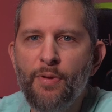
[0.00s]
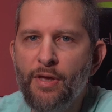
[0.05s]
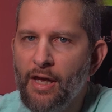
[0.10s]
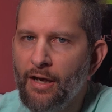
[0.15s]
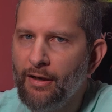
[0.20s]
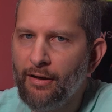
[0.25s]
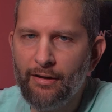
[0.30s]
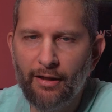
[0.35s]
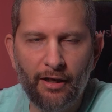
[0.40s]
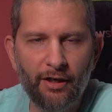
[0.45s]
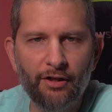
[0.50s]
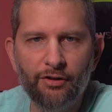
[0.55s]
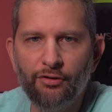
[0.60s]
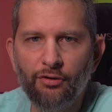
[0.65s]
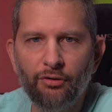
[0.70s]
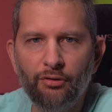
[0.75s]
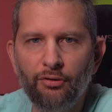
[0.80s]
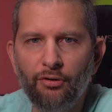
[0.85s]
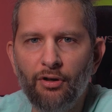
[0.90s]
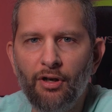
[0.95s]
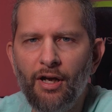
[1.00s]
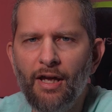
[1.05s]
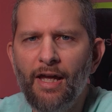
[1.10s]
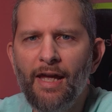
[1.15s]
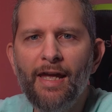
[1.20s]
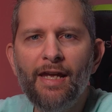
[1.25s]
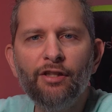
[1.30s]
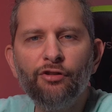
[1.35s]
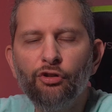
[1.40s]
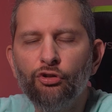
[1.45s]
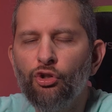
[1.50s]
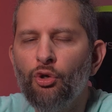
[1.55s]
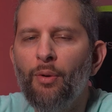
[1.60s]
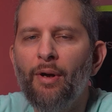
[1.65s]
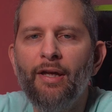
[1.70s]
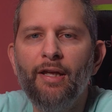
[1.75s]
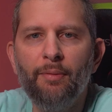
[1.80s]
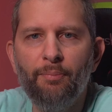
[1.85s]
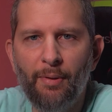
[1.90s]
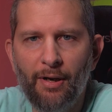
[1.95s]
clear, this isn't
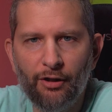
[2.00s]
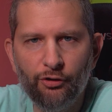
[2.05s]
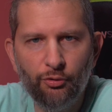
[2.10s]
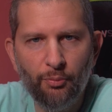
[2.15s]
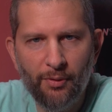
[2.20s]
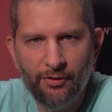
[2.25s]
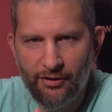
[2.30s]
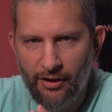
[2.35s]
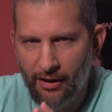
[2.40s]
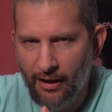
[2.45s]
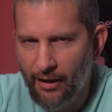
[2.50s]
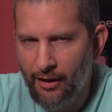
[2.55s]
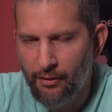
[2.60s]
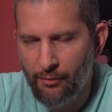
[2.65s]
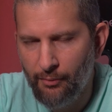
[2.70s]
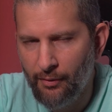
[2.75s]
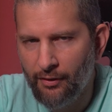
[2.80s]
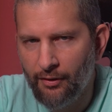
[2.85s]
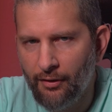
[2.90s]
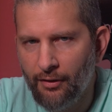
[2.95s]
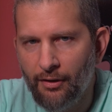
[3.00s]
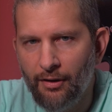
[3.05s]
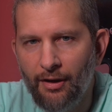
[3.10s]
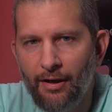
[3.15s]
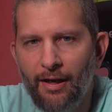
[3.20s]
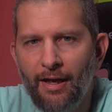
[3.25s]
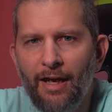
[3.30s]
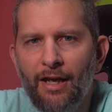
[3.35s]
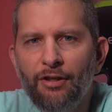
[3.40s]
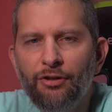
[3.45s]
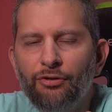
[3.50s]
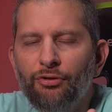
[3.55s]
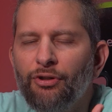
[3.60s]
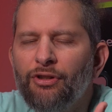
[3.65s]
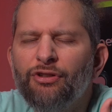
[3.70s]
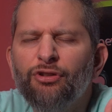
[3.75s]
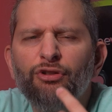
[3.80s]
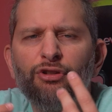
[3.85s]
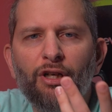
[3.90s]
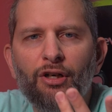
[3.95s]
going into your gaming PC. This
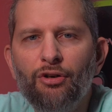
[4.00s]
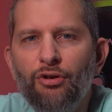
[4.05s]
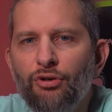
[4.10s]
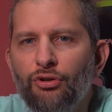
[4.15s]
is something